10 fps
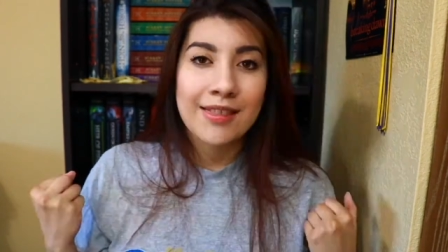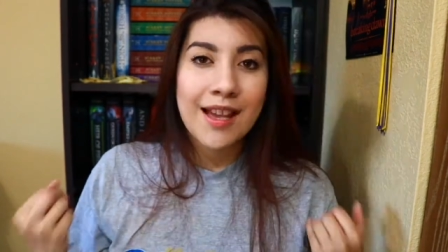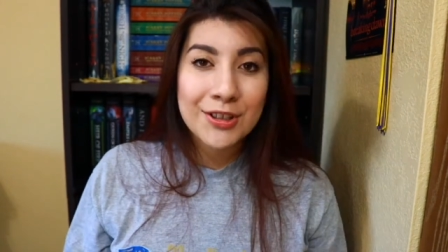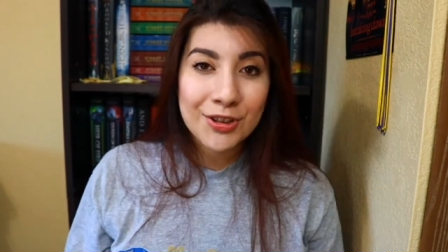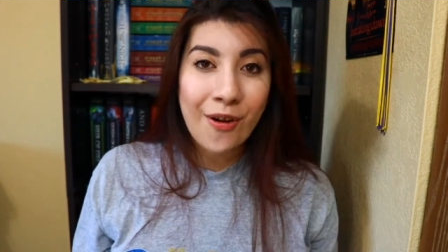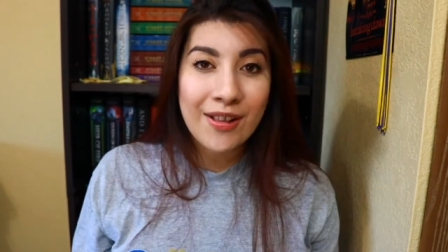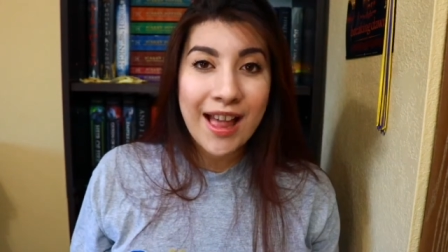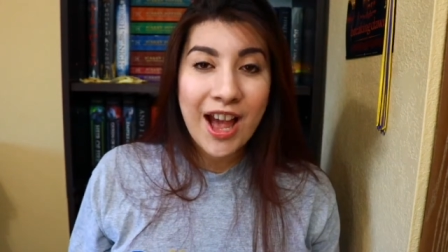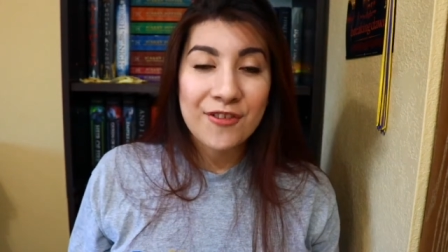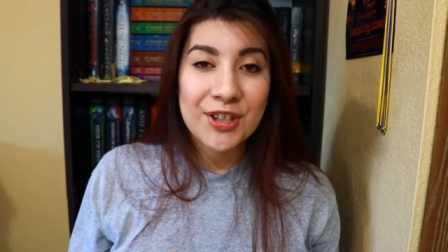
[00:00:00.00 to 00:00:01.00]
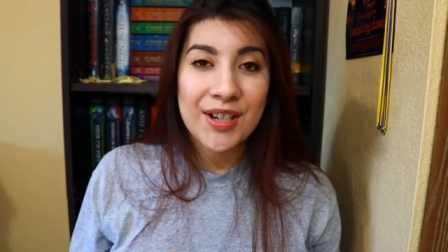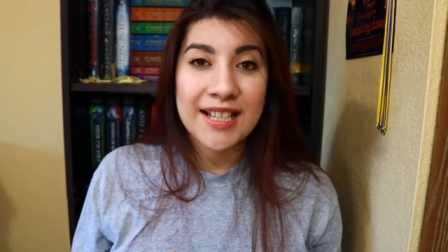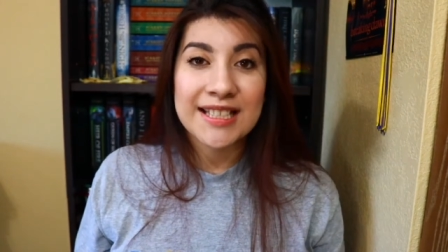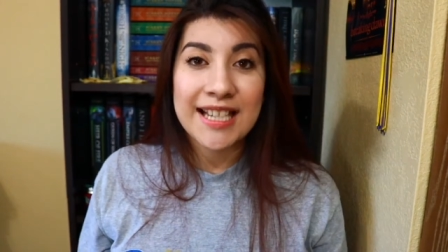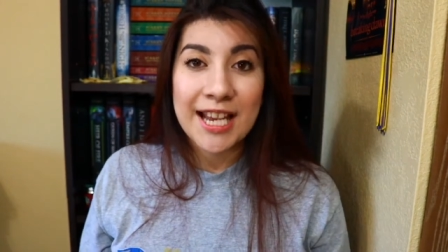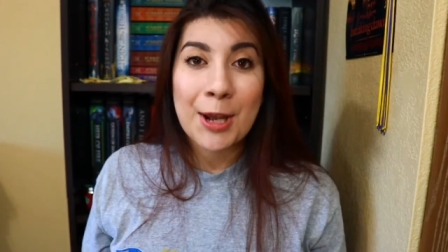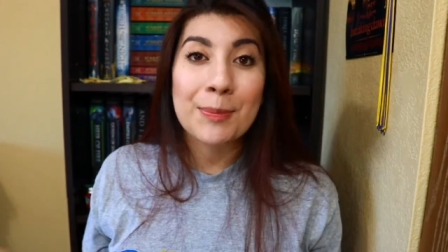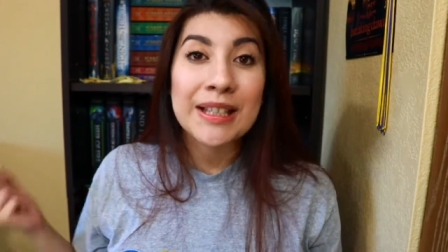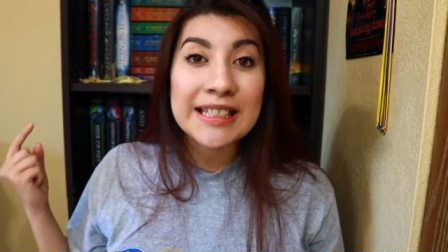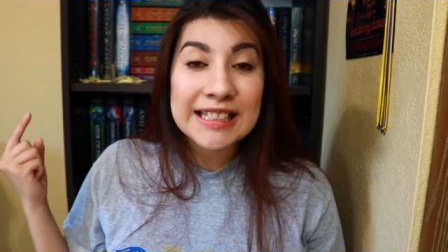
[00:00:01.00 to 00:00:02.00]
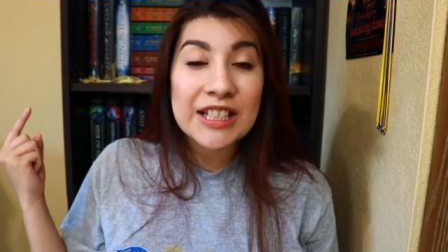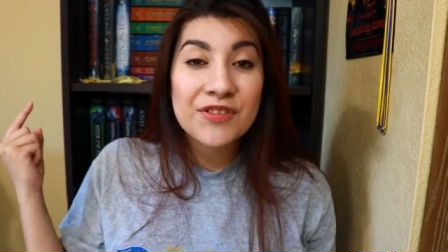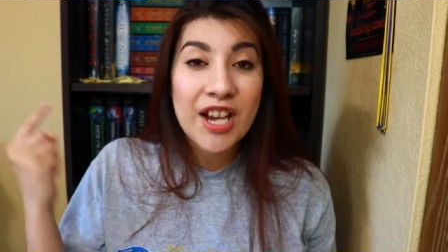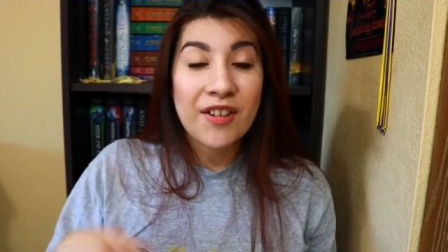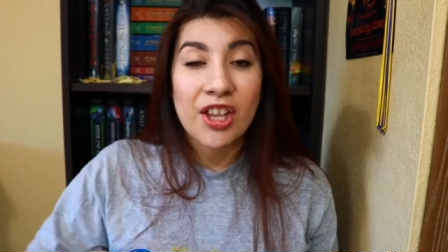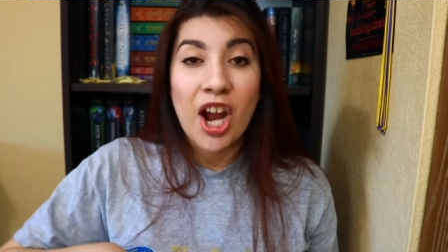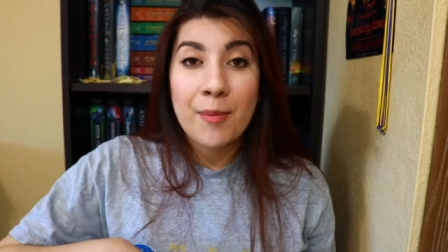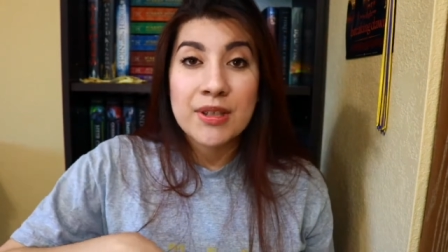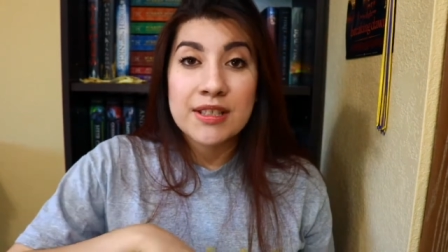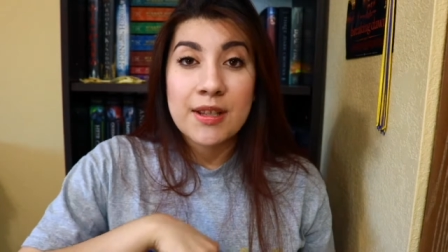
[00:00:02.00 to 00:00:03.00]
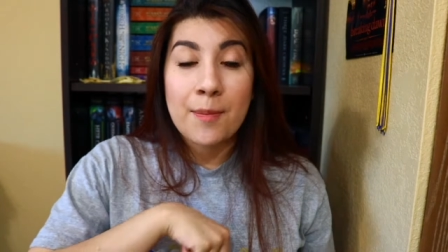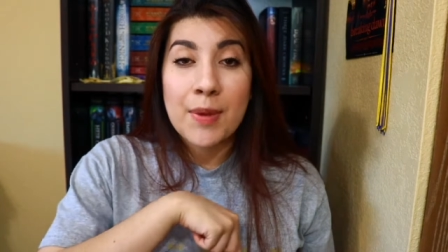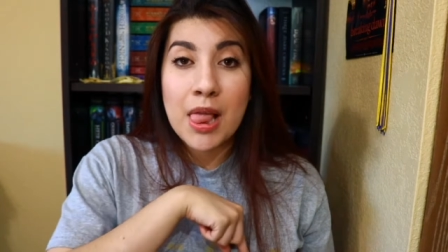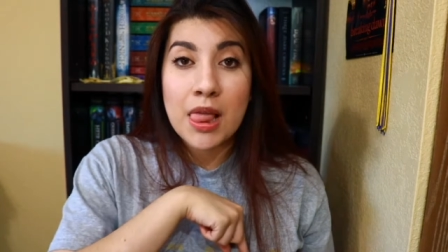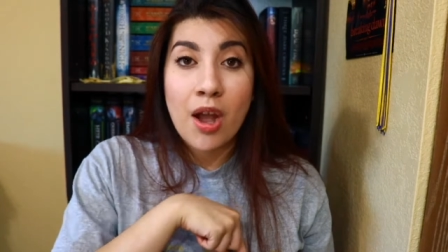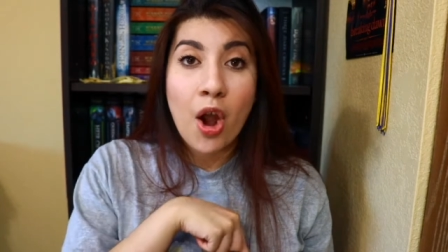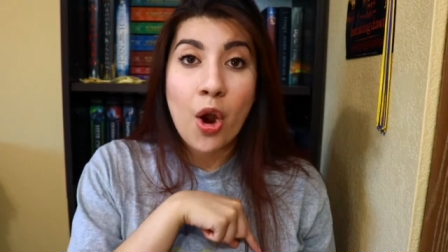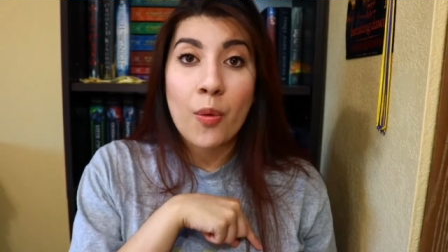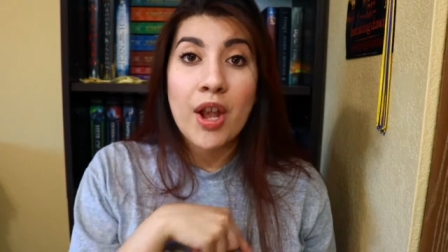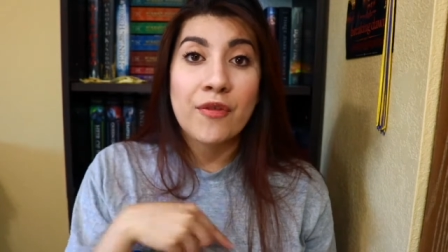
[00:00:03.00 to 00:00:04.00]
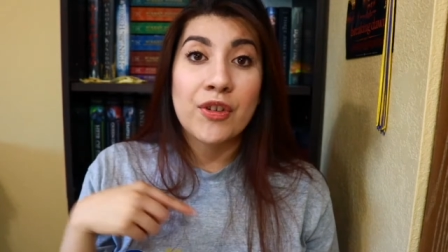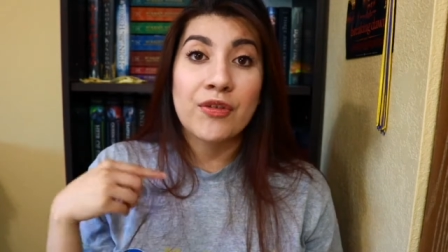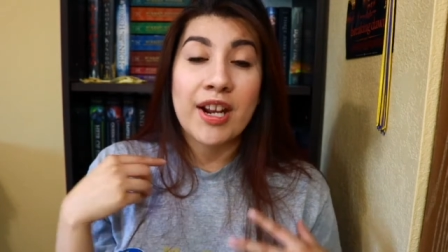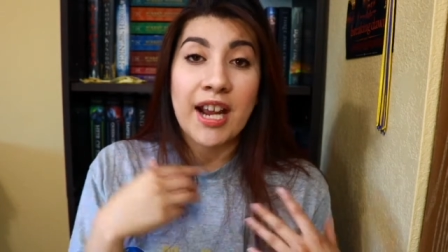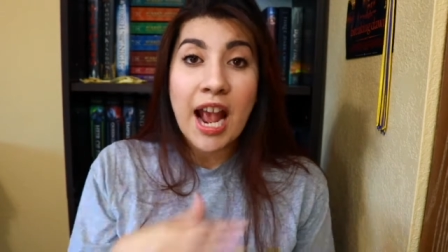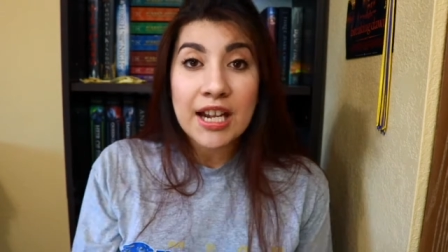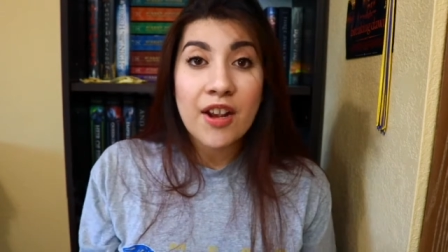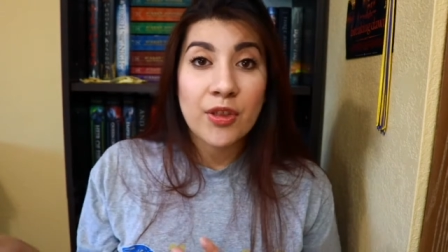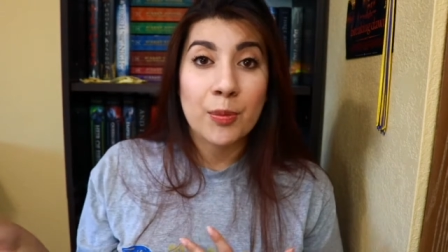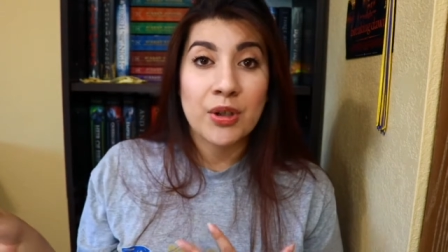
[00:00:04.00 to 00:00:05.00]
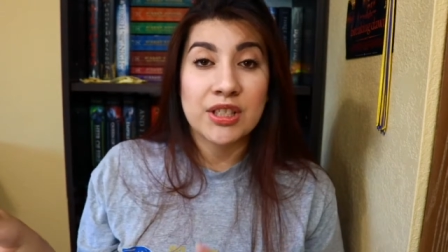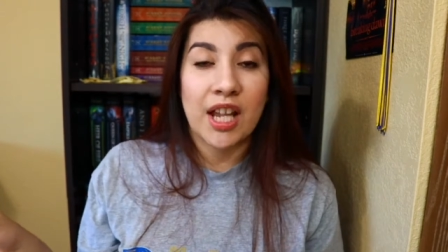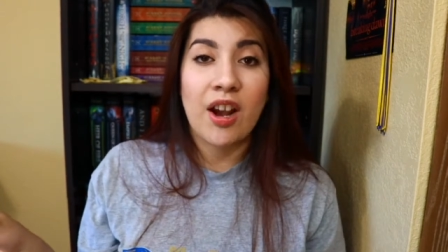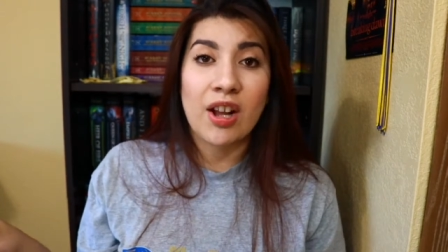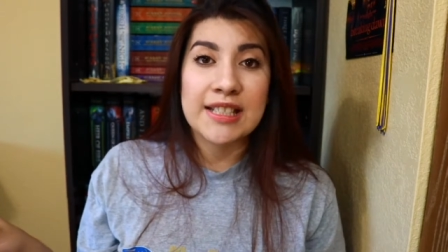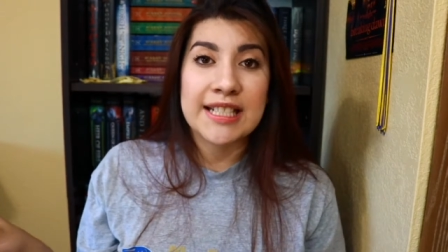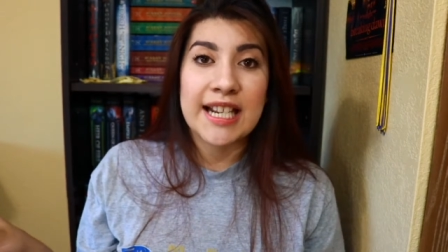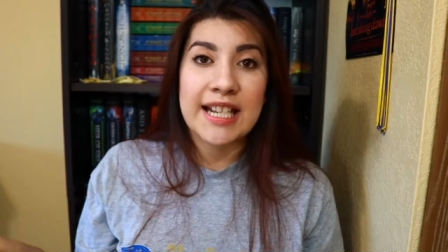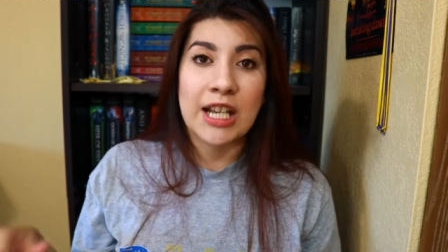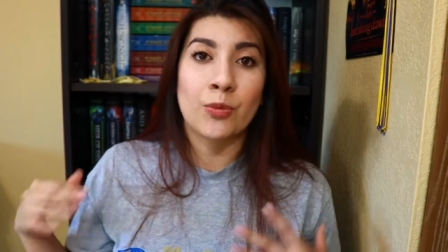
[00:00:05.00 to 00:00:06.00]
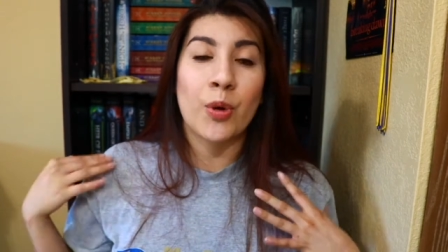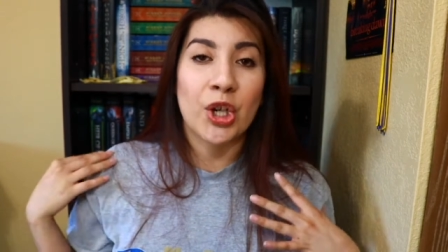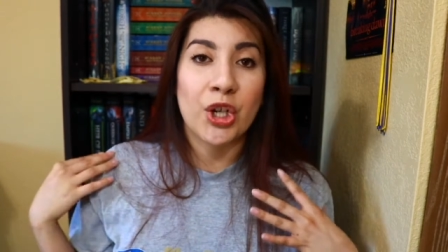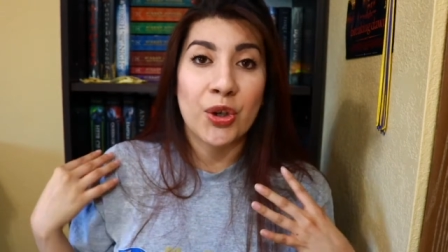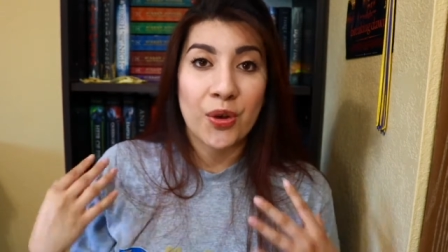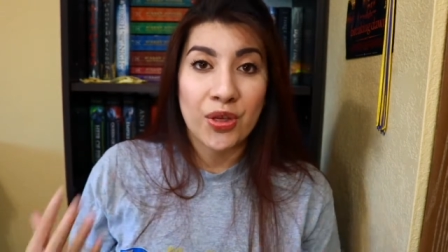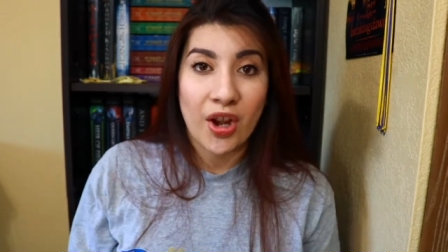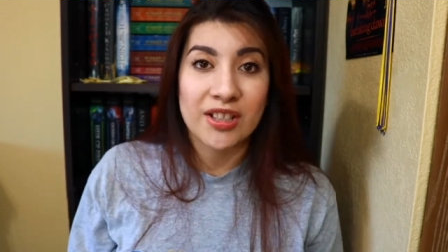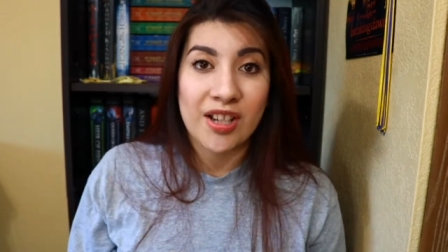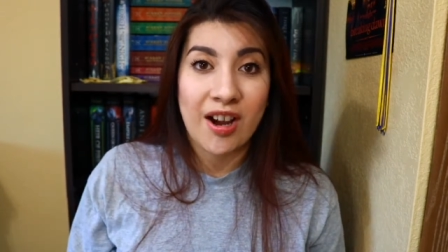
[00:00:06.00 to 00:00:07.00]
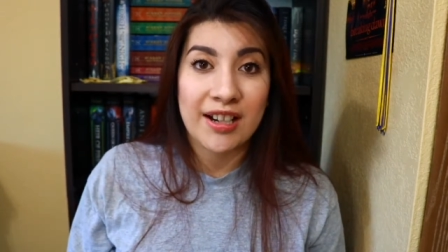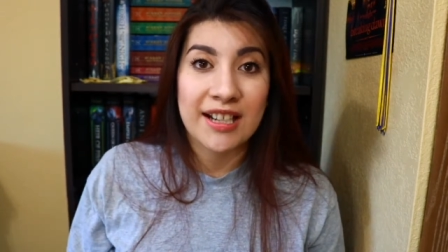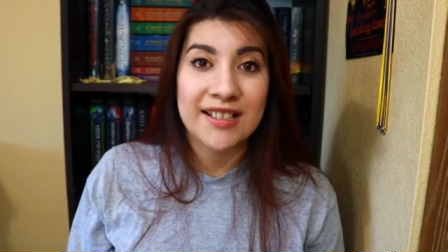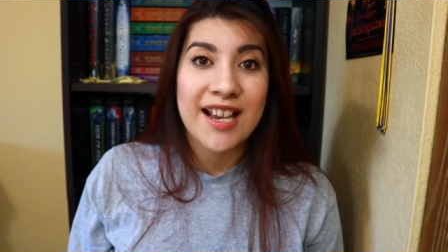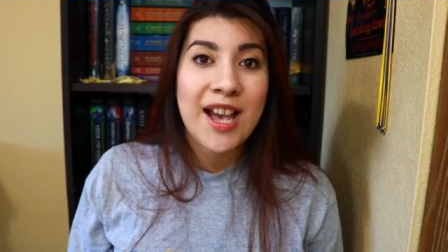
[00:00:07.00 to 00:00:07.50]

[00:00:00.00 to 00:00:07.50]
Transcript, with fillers: that is all I have for you guys today. Please leave down in the comments below if you read any of the books I hauled today and what are your thoughts on it.